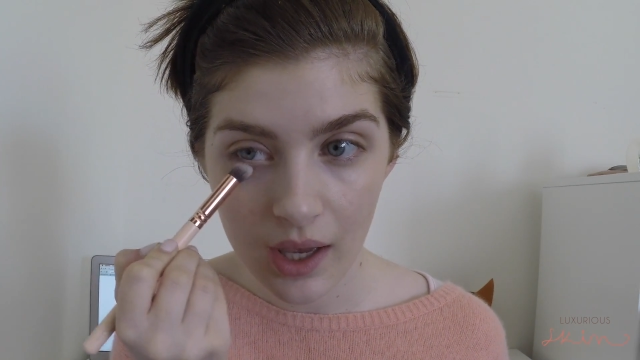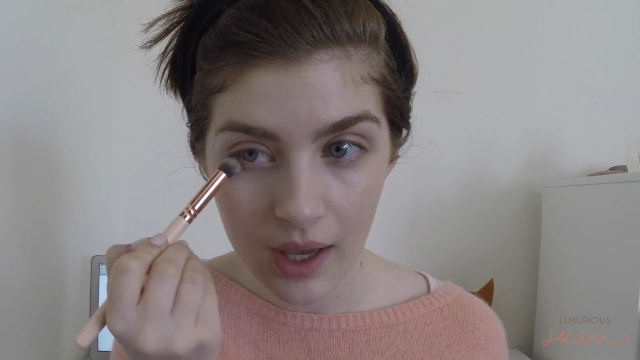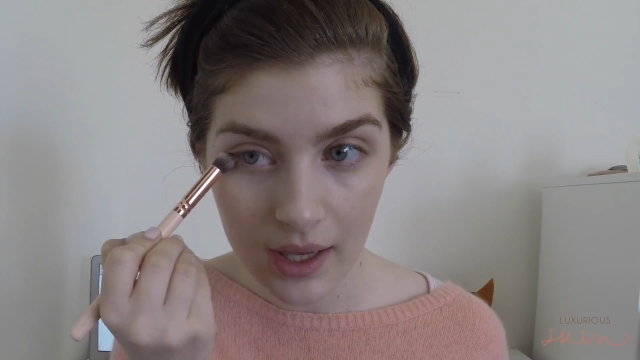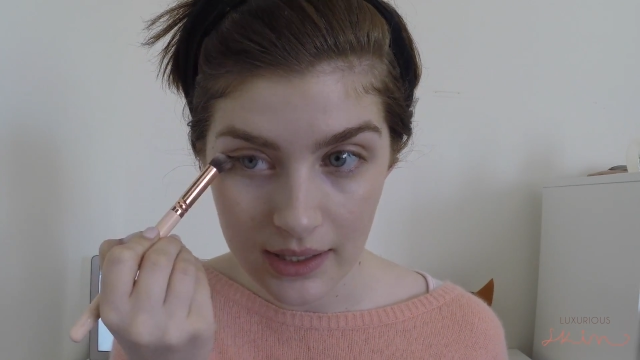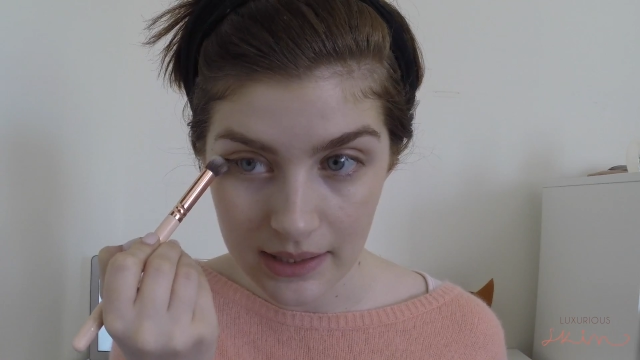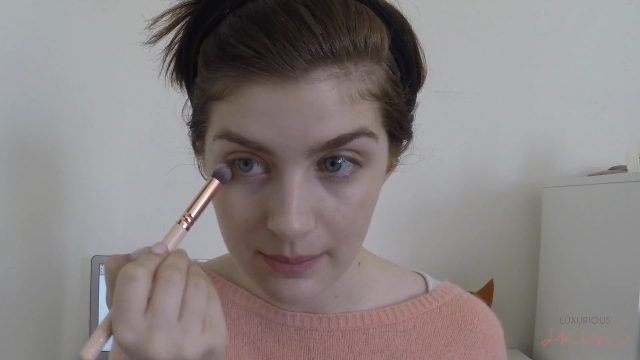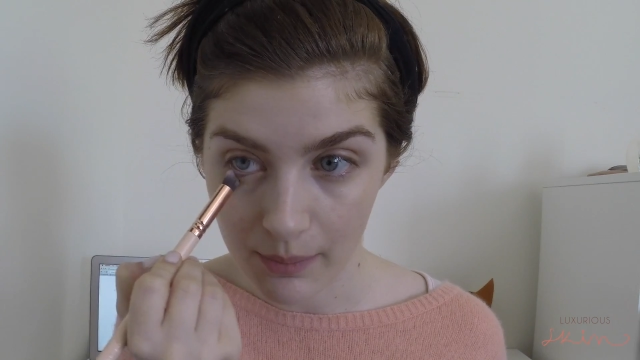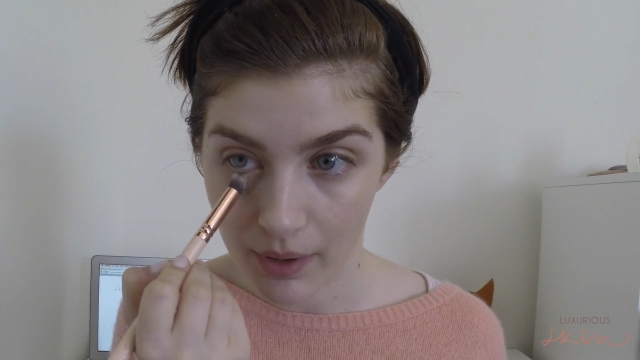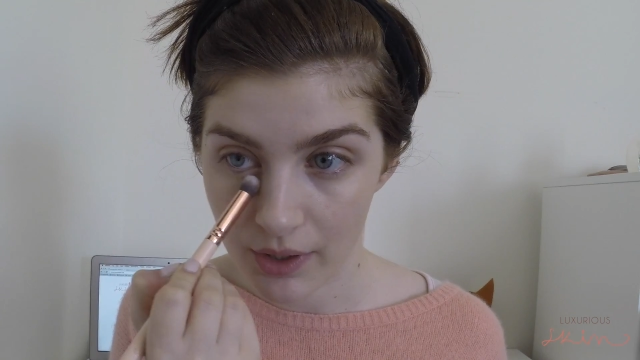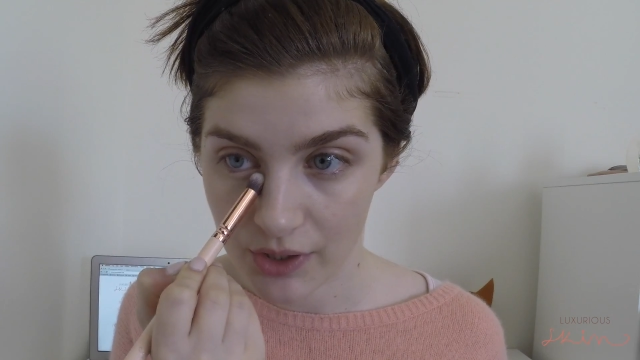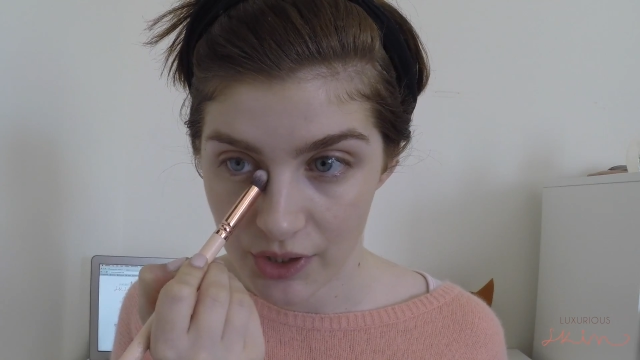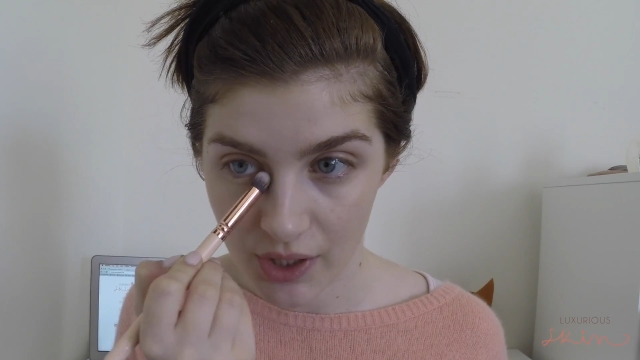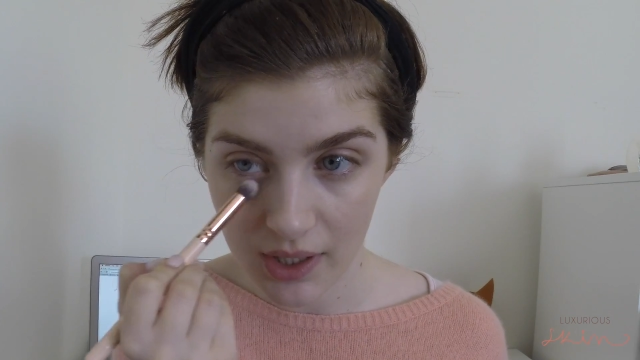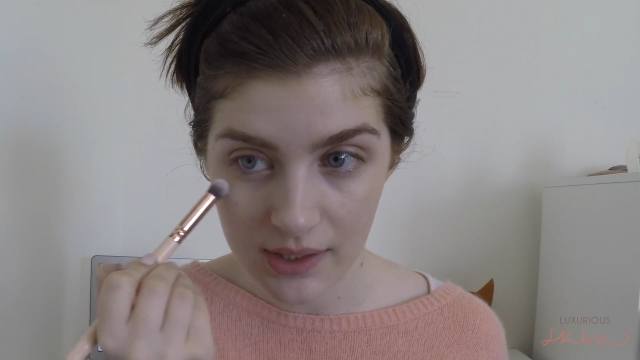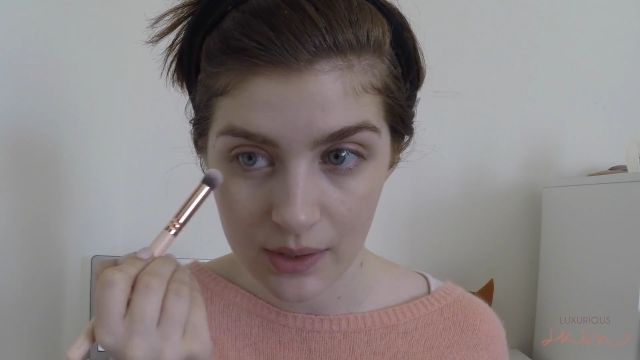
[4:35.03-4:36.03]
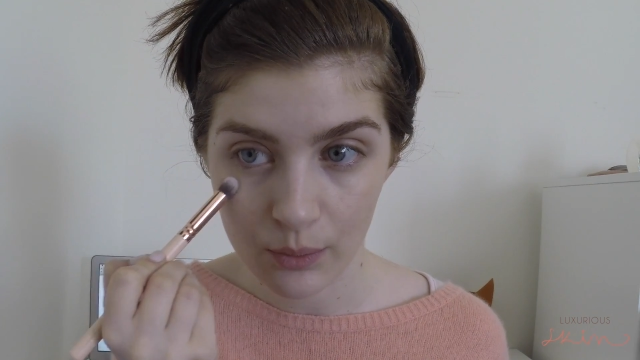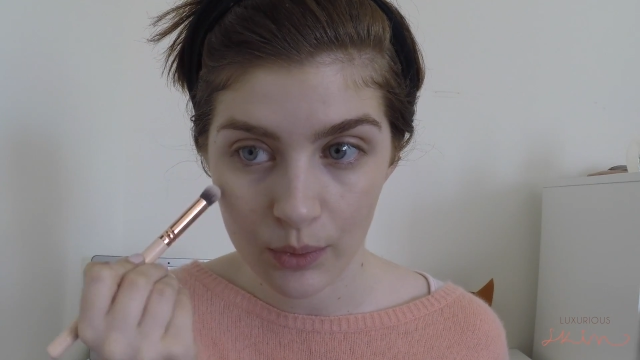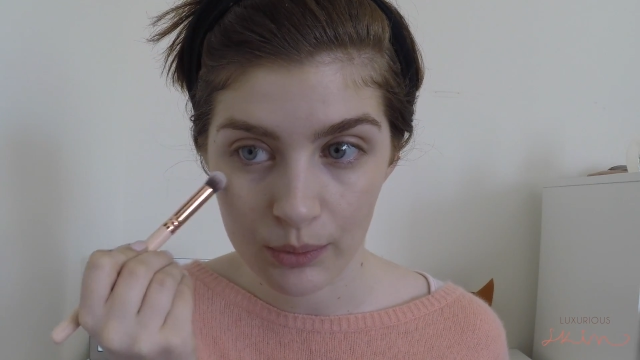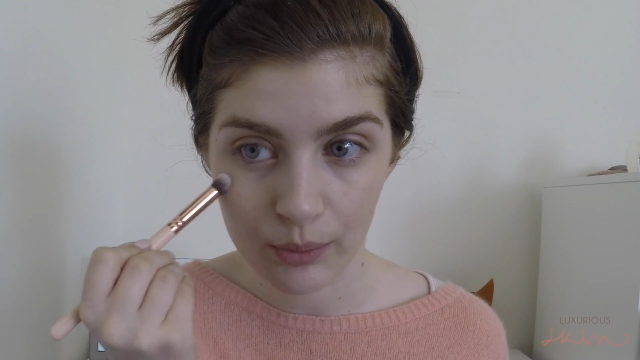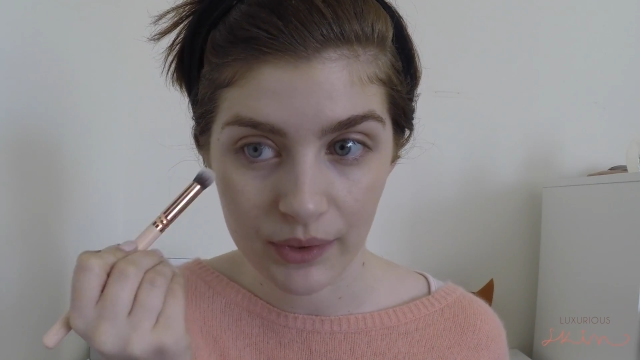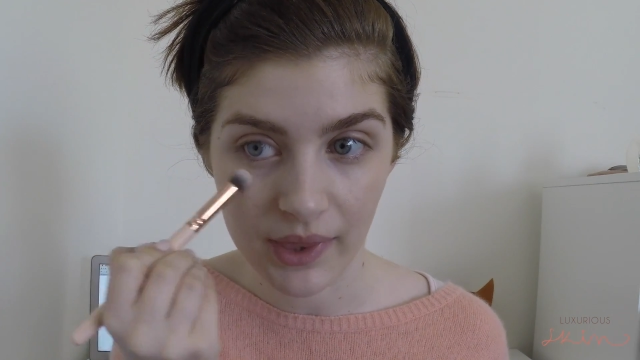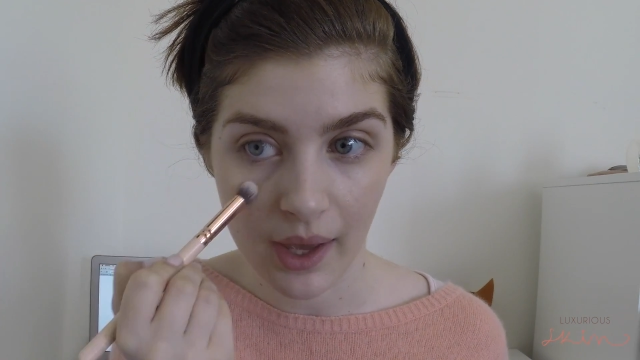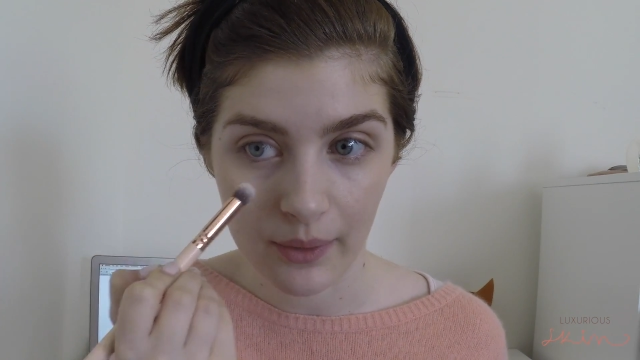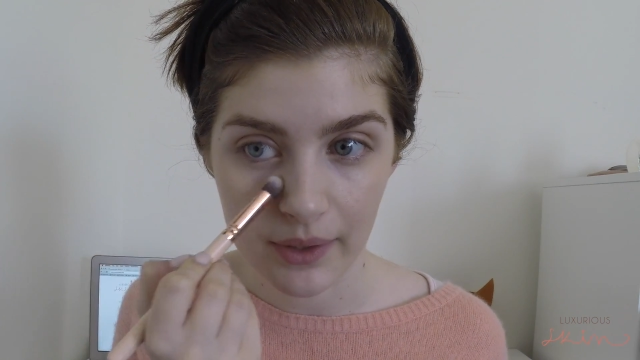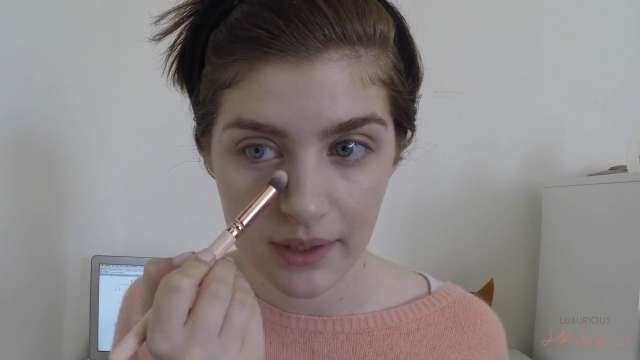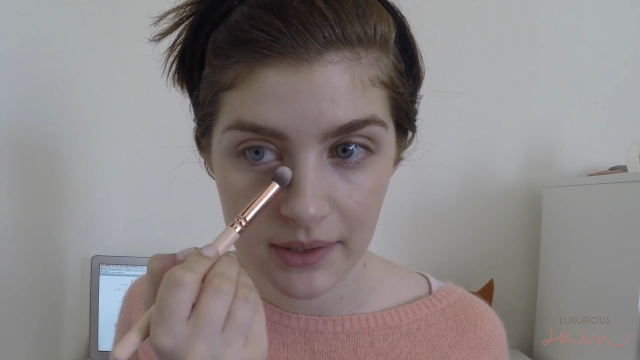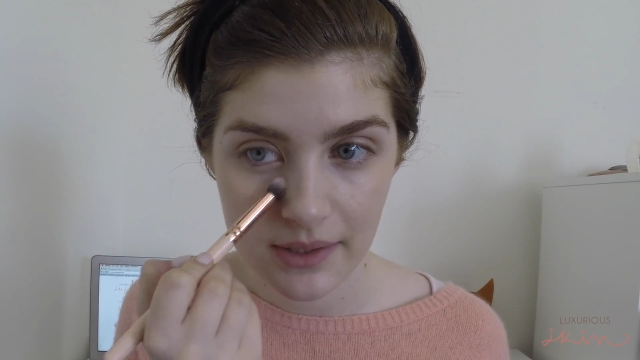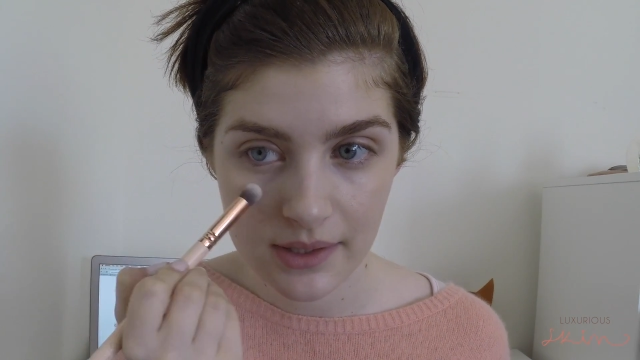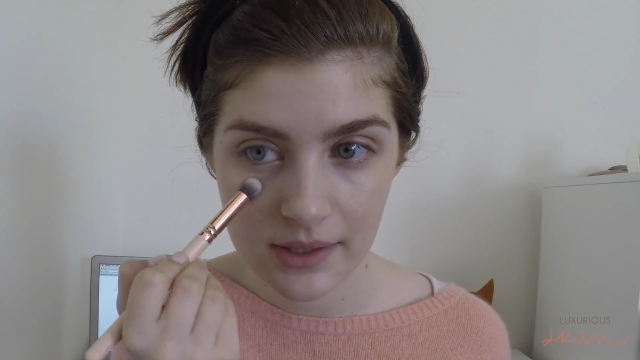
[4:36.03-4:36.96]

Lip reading: as much as it would without it.